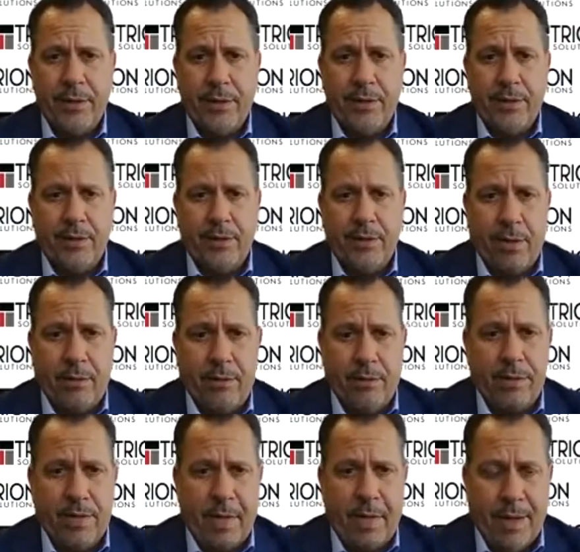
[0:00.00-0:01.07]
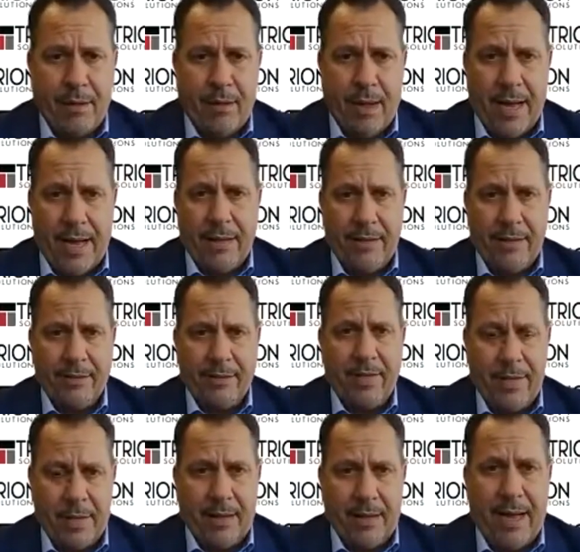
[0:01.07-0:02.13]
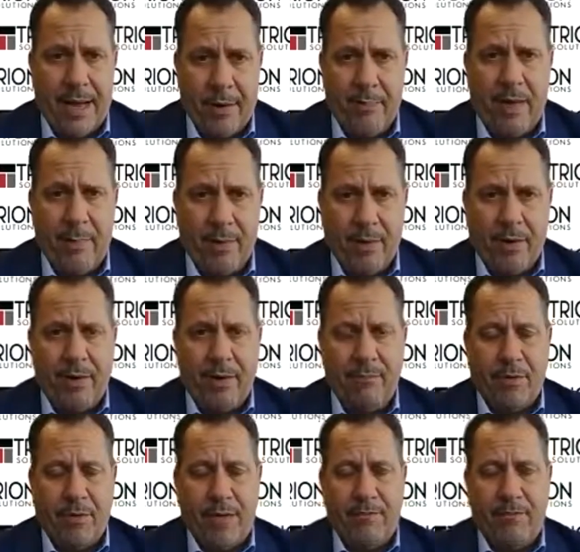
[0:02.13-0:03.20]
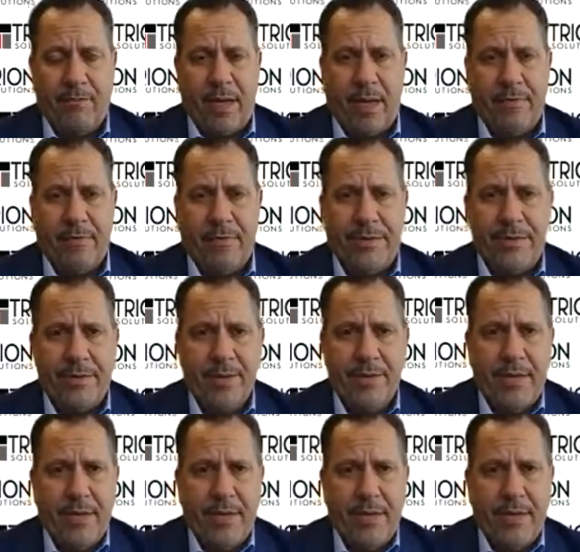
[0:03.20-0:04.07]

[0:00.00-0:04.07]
So there's going to be a lot of people looking for that forgiveness.